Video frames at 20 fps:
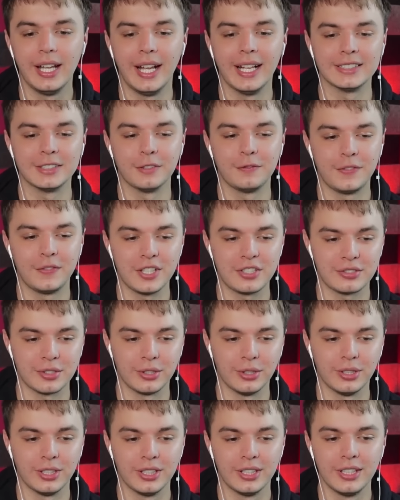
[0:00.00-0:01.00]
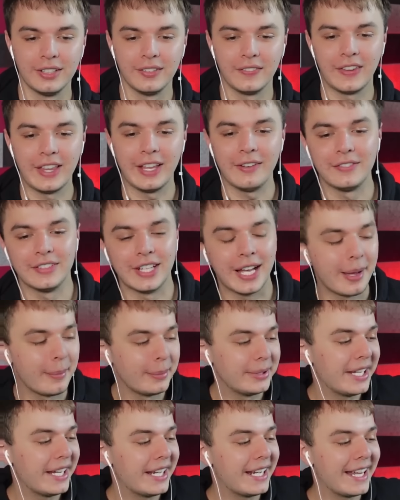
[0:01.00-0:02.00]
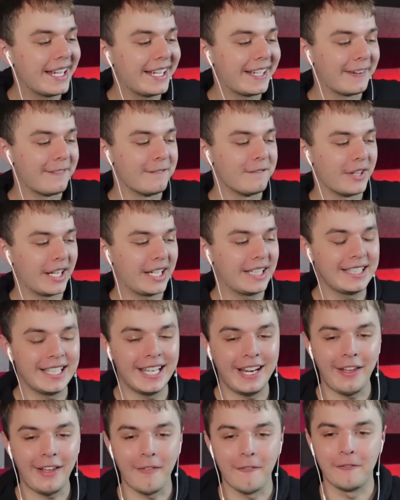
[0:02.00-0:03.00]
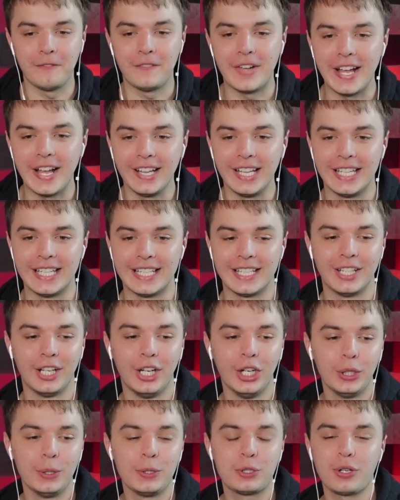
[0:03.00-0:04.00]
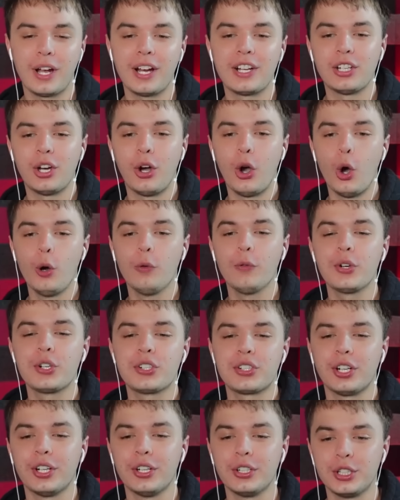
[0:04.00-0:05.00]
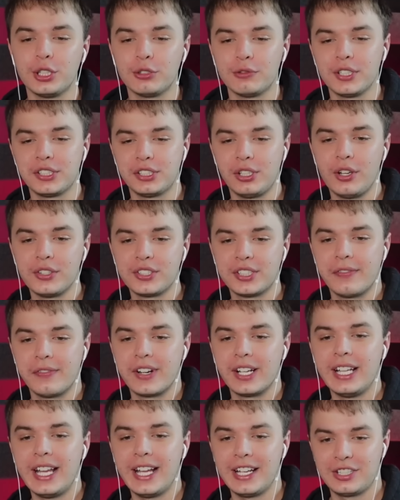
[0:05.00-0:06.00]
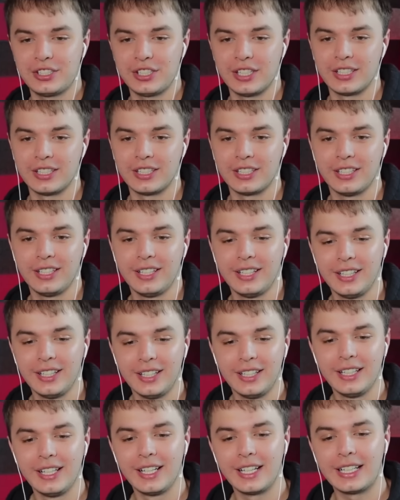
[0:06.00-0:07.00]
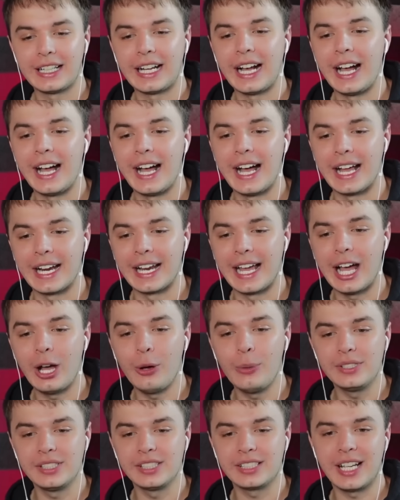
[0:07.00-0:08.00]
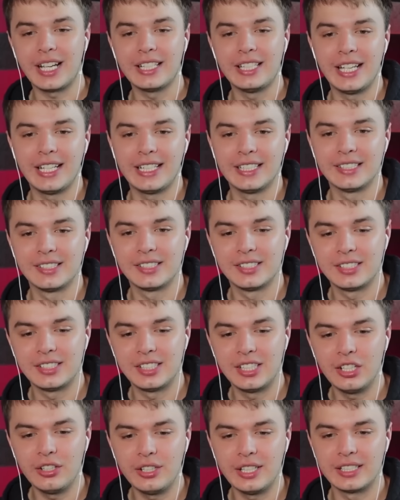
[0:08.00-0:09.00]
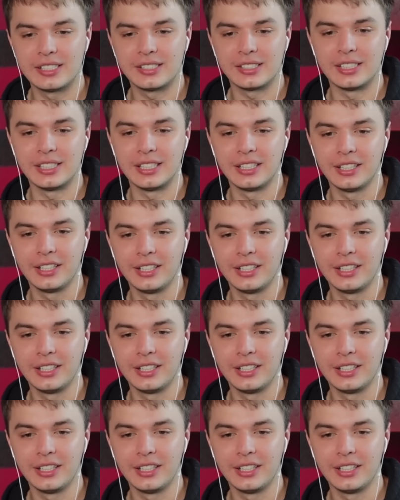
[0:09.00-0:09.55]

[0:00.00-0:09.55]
It's official. They have nominated a convicted felon who tried to overturn the results of an election. God, how is this guy taken seriously?